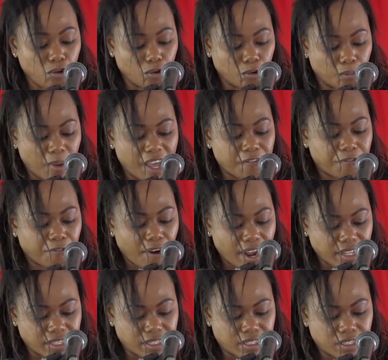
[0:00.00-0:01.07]
you, my
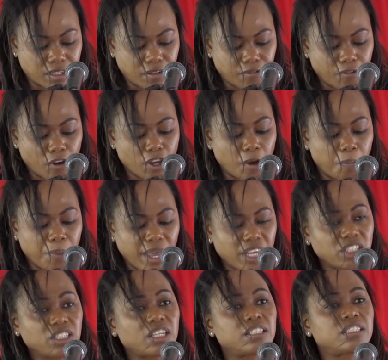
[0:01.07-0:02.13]
friends, for your
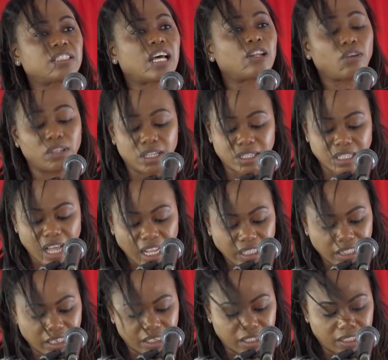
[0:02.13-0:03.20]
patience and
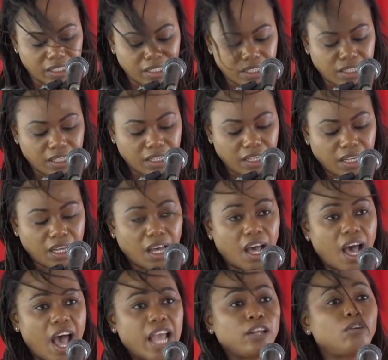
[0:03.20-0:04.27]
understanding.
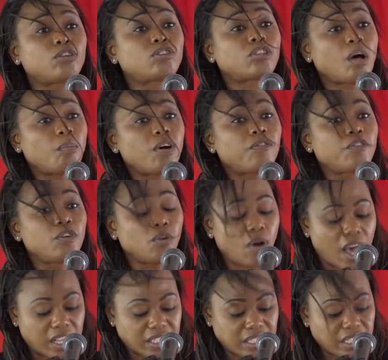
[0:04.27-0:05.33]
I know some of you
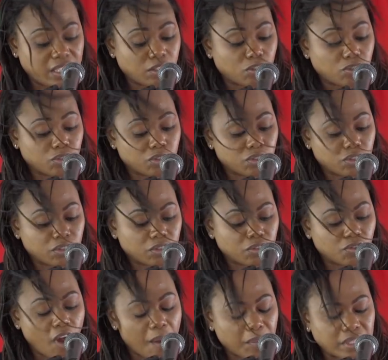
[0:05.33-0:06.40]
are still
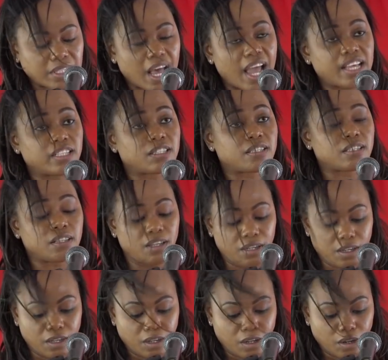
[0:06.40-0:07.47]
traumatized
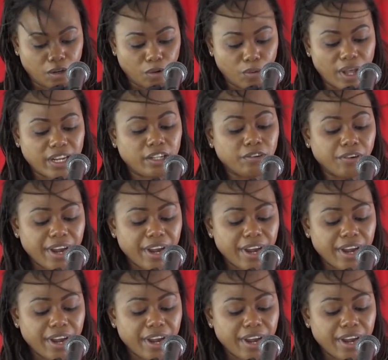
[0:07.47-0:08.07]
when it